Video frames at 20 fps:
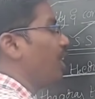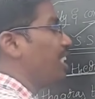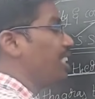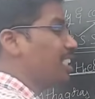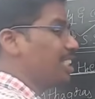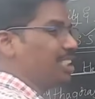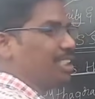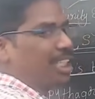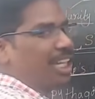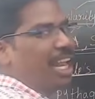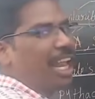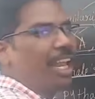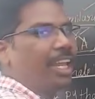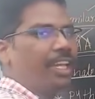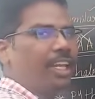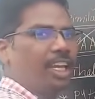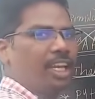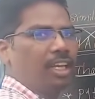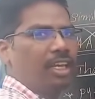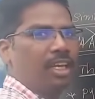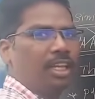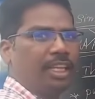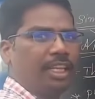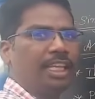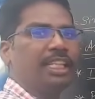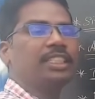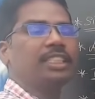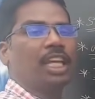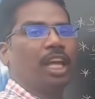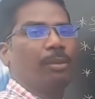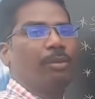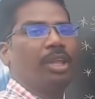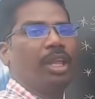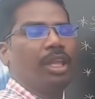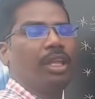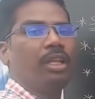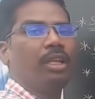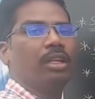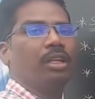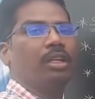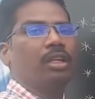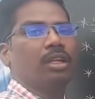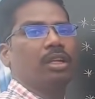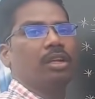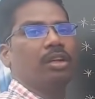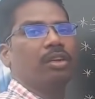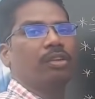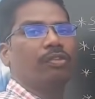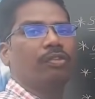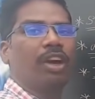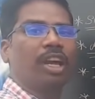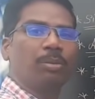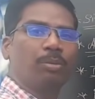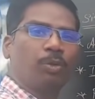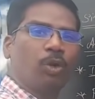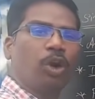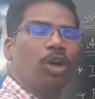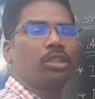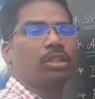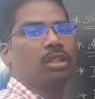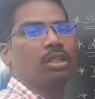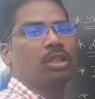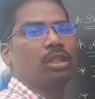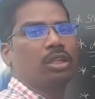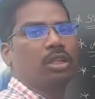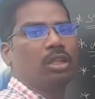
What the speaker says: which triangle is coming for both,